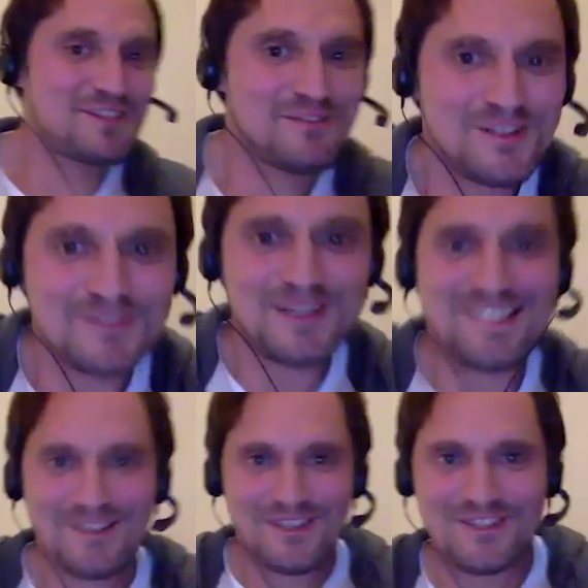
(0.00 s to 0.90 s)
of all, great
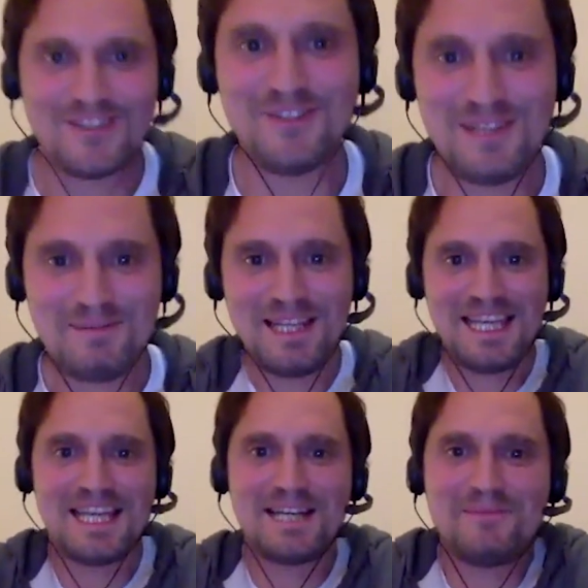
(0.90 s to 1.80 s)
talking to you, Emily.
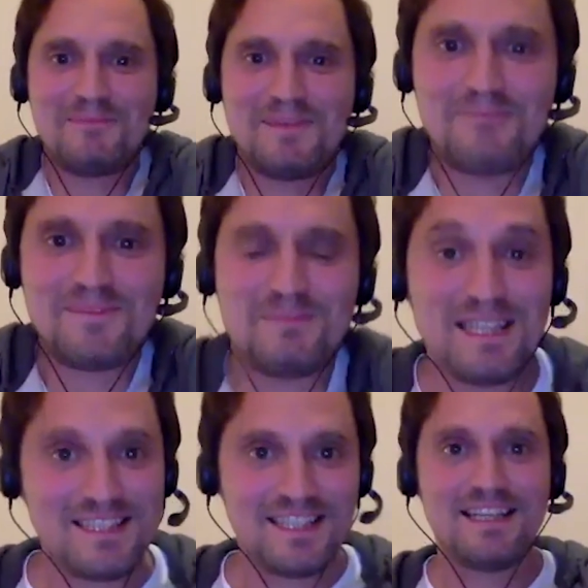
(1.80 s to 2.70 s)
I'm
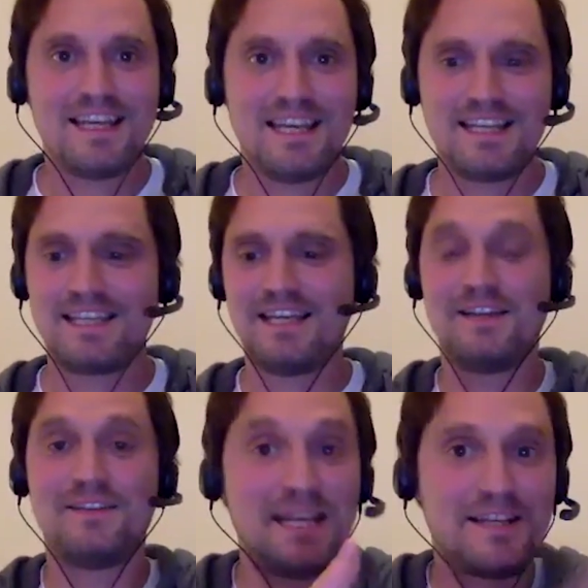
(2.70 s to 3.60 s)
Sebastian, and
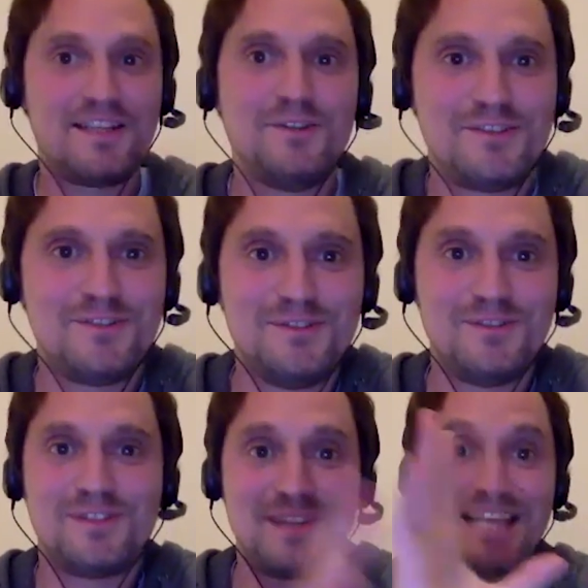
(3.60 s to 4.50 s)
thank you to
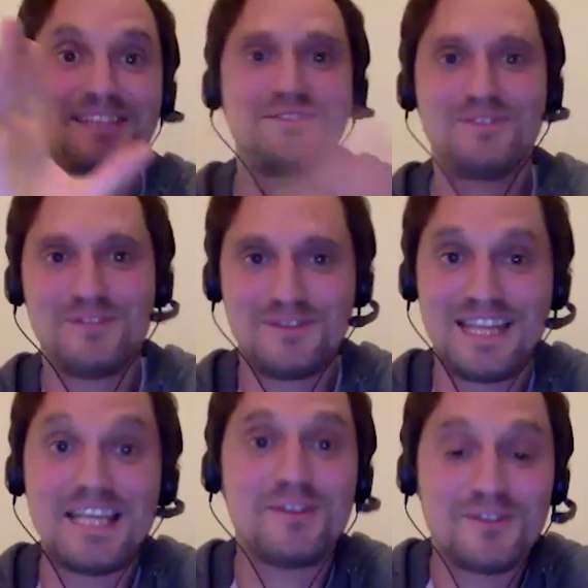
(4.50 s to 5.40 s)

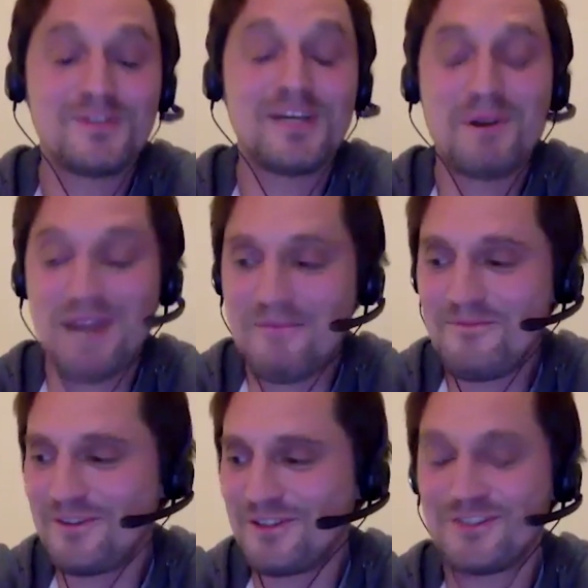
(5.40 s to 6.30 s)
MRM
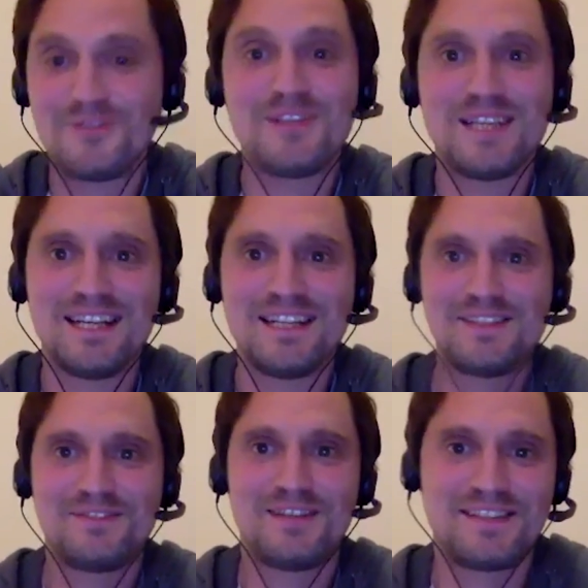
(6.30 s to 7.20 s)
for choosing
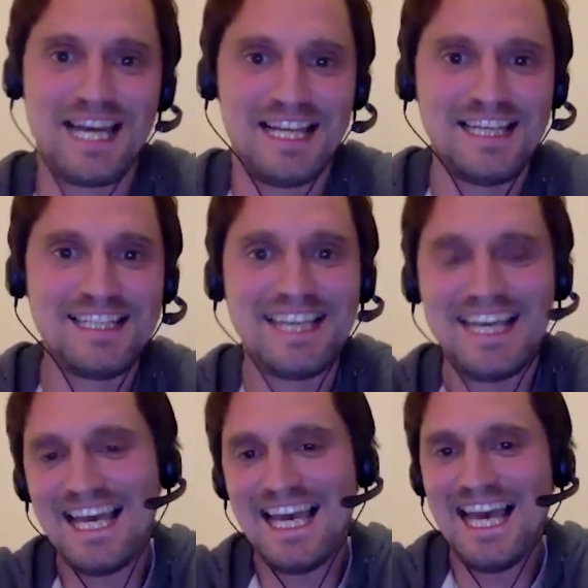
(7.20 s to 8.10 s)
us as highlight.
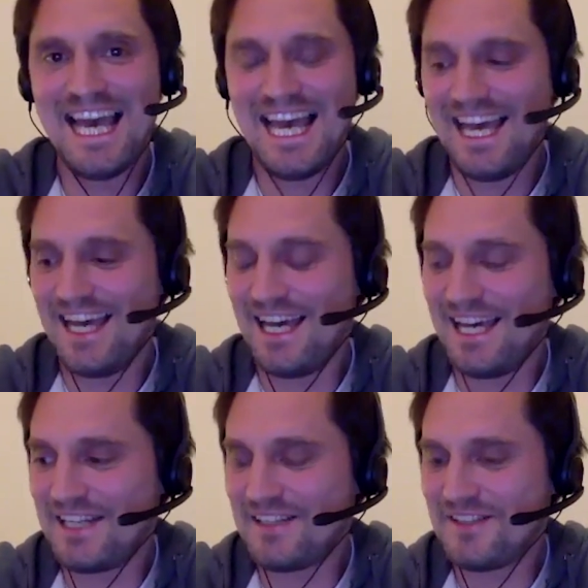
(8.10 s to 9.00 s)

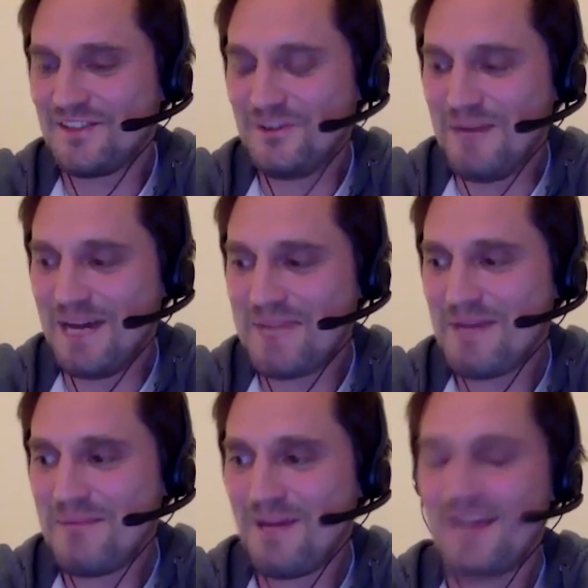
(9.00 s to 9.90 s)
And so
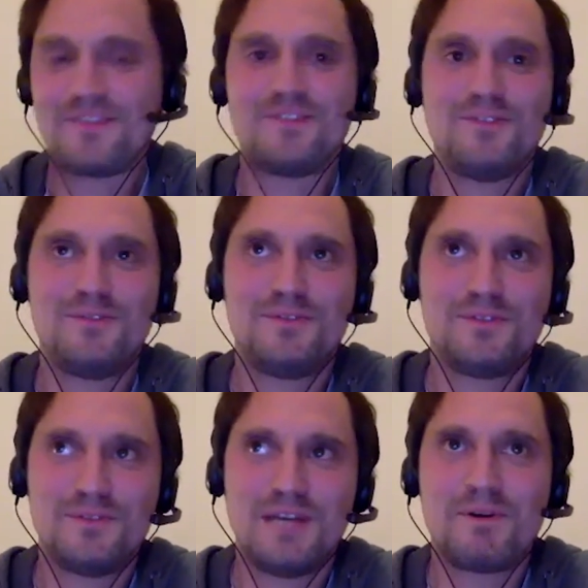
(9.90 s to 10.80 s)
my path to
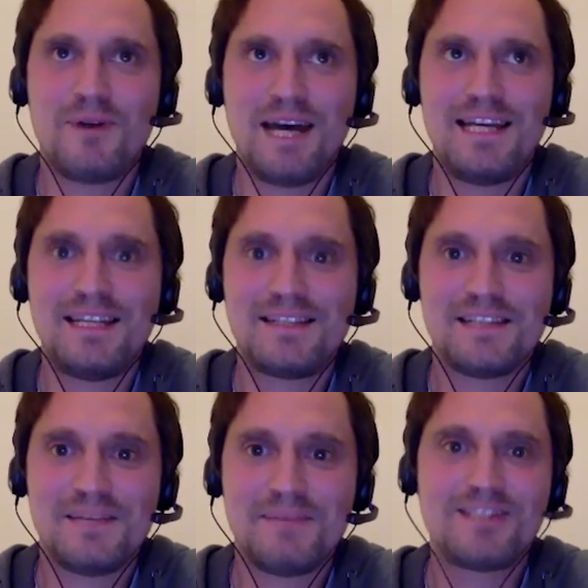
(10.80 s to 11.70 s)
MRI is
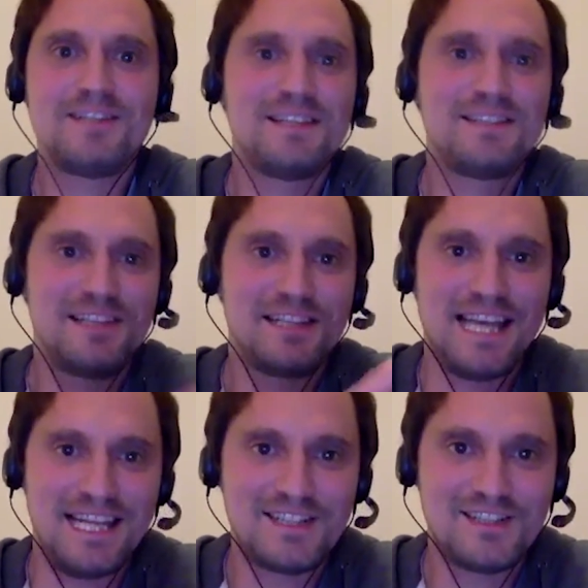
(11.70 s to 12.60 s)
actually there's a little
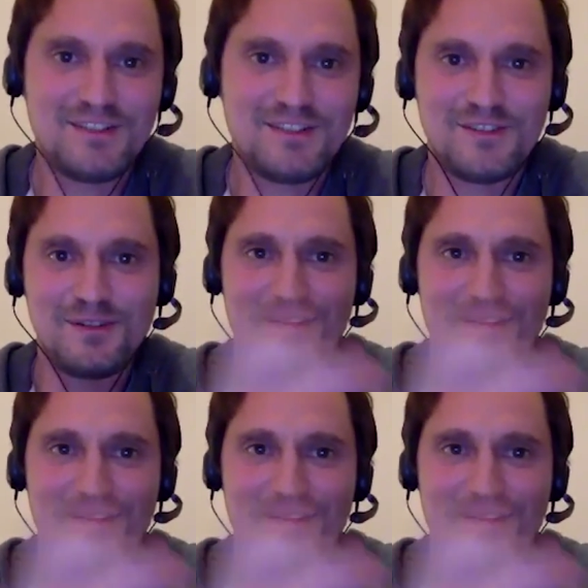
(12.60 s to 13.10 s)
anecdote. So